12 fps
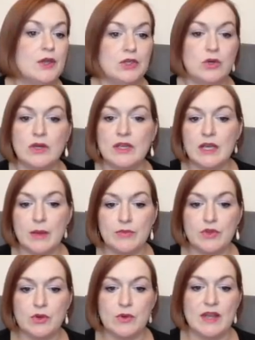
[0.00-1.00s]
You can come
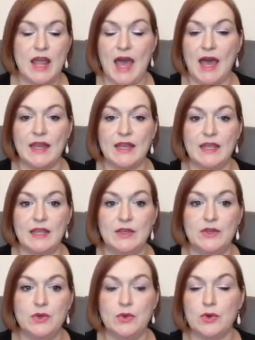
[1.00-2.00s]
through and add
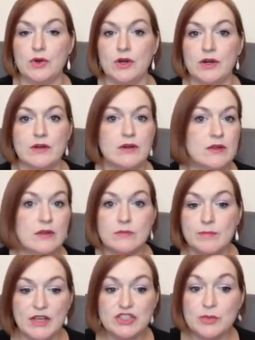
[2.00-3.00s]
in your
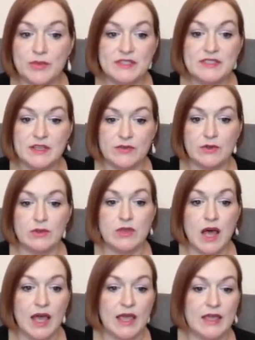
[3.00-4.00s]
measurements if you
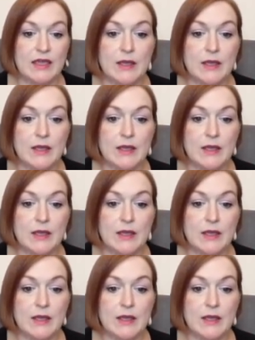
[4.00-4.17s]
like.